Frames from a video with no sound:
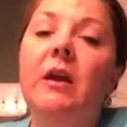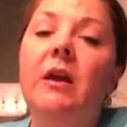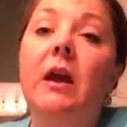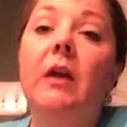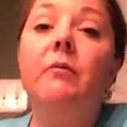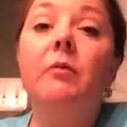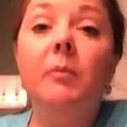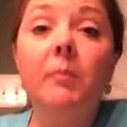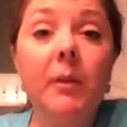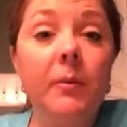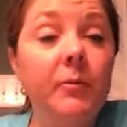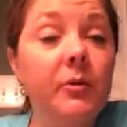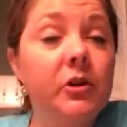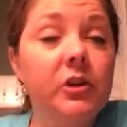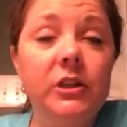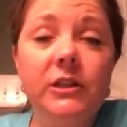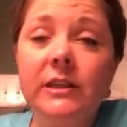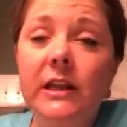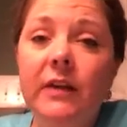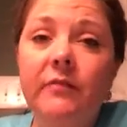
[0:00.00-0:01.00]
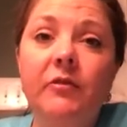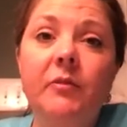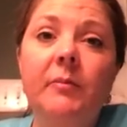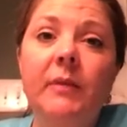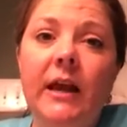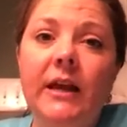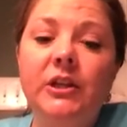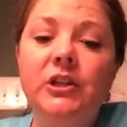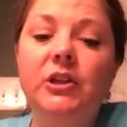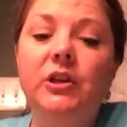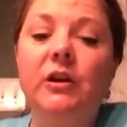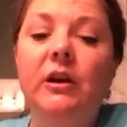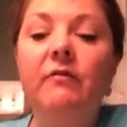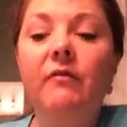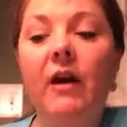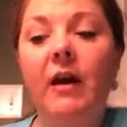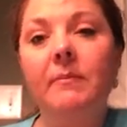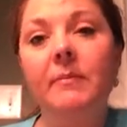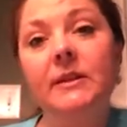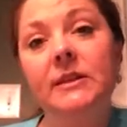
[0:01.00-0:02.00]
And remember, just like from last year, if
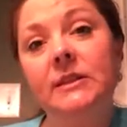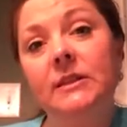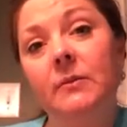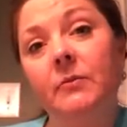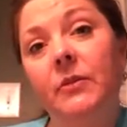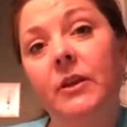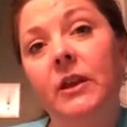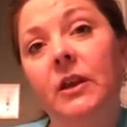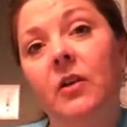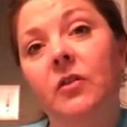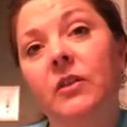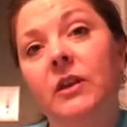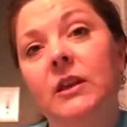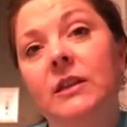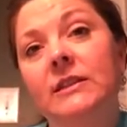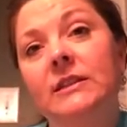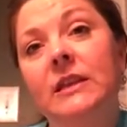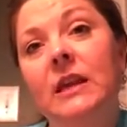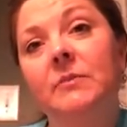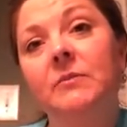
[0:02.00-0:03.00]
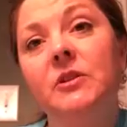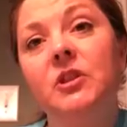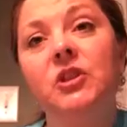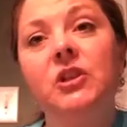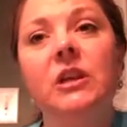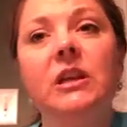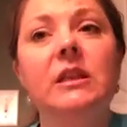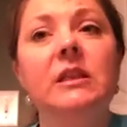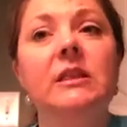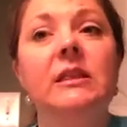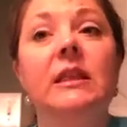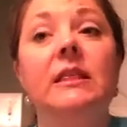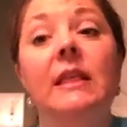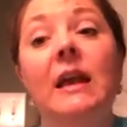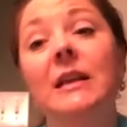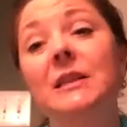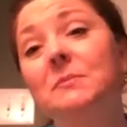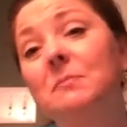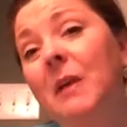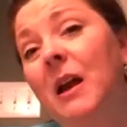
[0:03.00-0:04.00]
I miss something on the assignment sheet, then
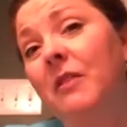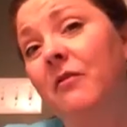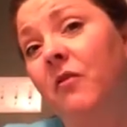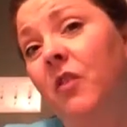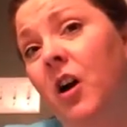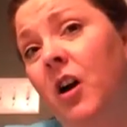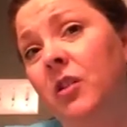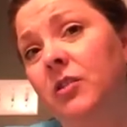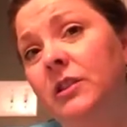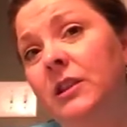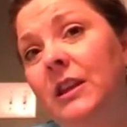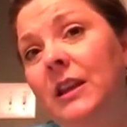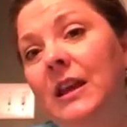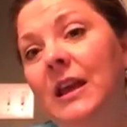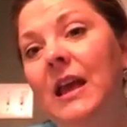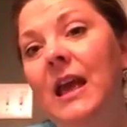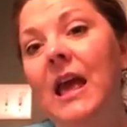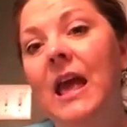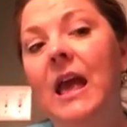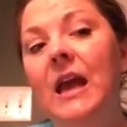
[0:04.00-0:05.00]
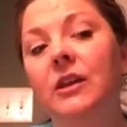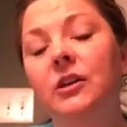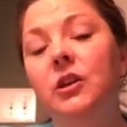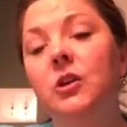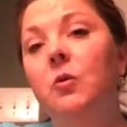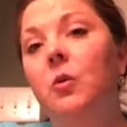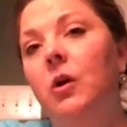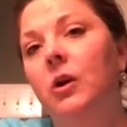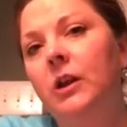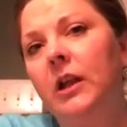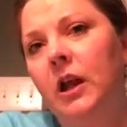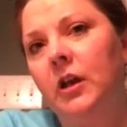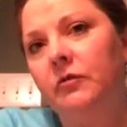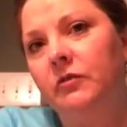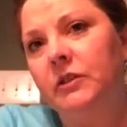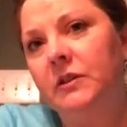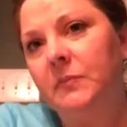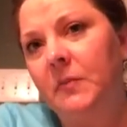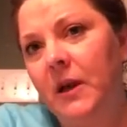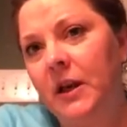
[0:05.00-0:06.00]
that's my fault, and you aren't held
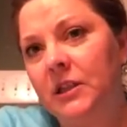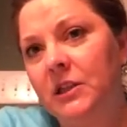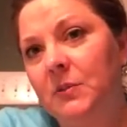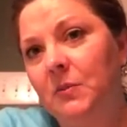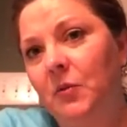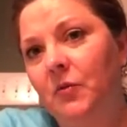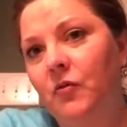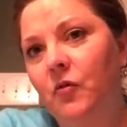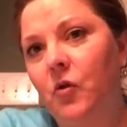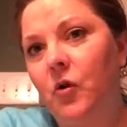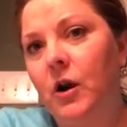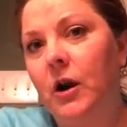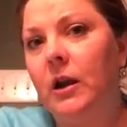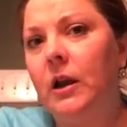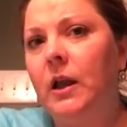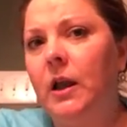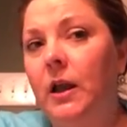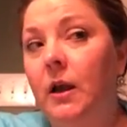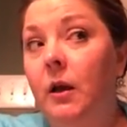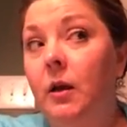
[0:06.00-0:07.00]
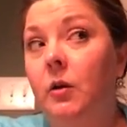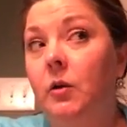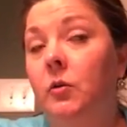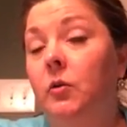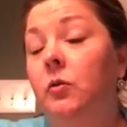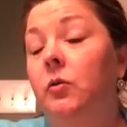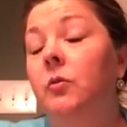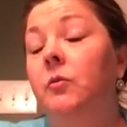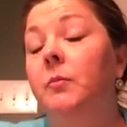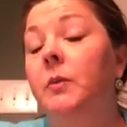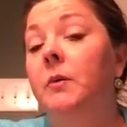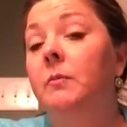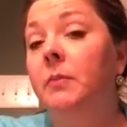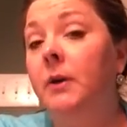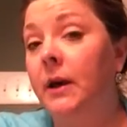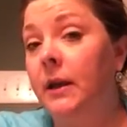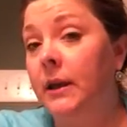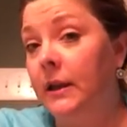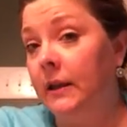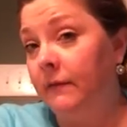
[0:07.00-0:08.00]
responsible for it. Oh, but
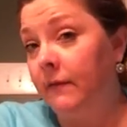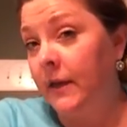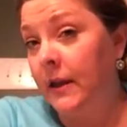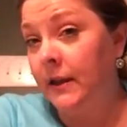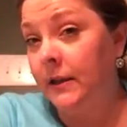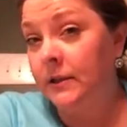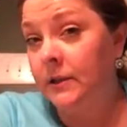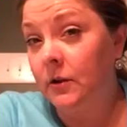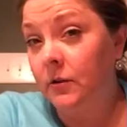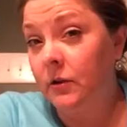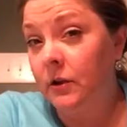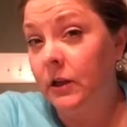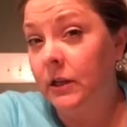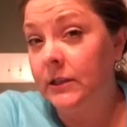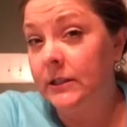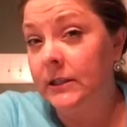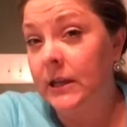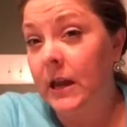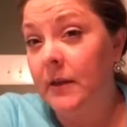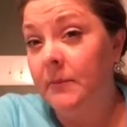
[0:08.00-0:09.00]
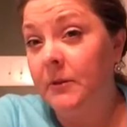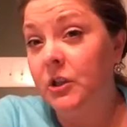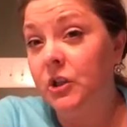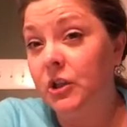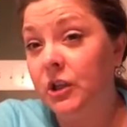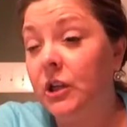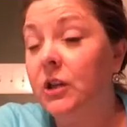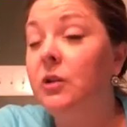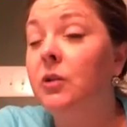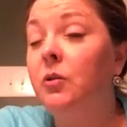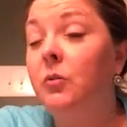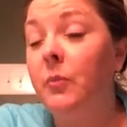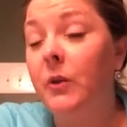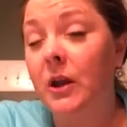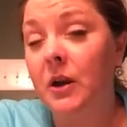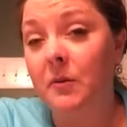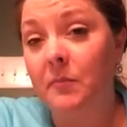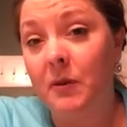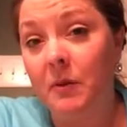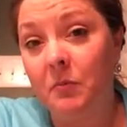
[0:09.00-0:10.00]
buddy, if that's on the assignment sheet, you
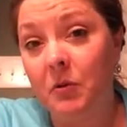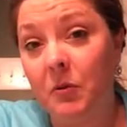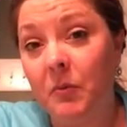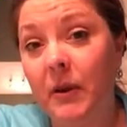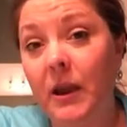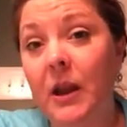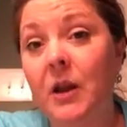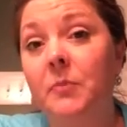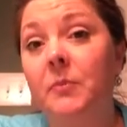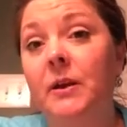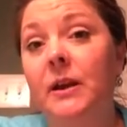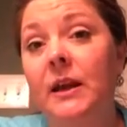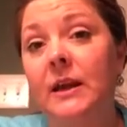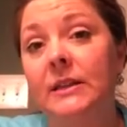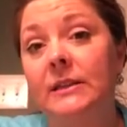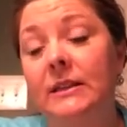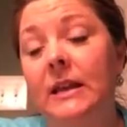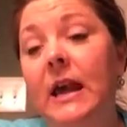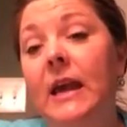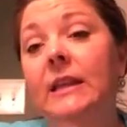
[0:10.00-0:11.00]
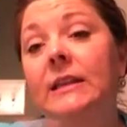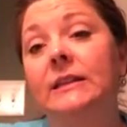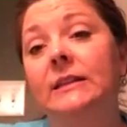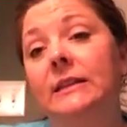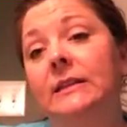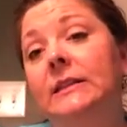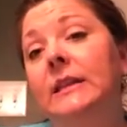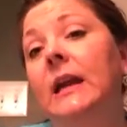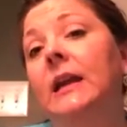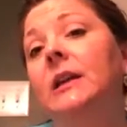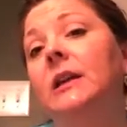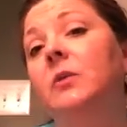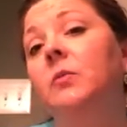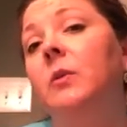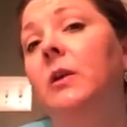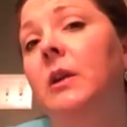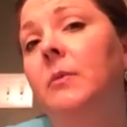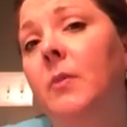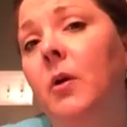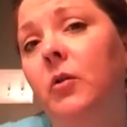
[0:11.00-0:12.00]
better be prepared, because that is exactly
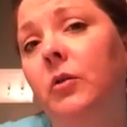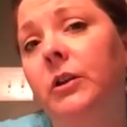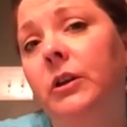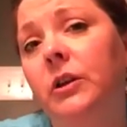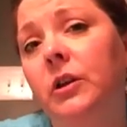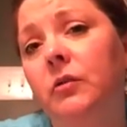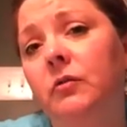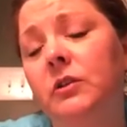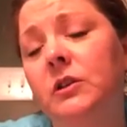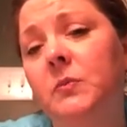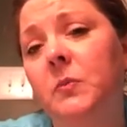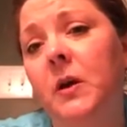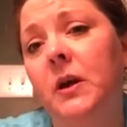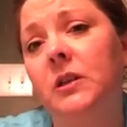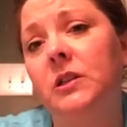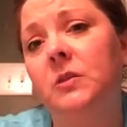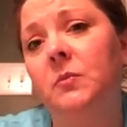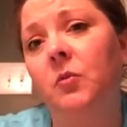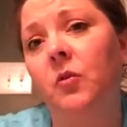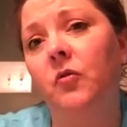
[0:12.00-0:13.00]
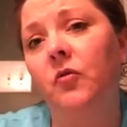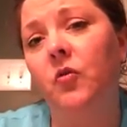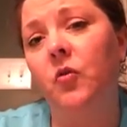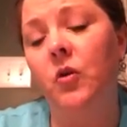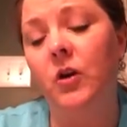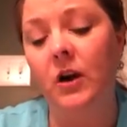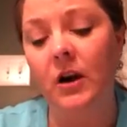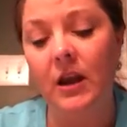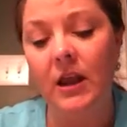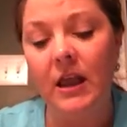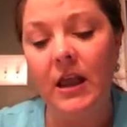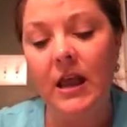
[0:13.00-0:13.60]
what I'm holding you responsible for.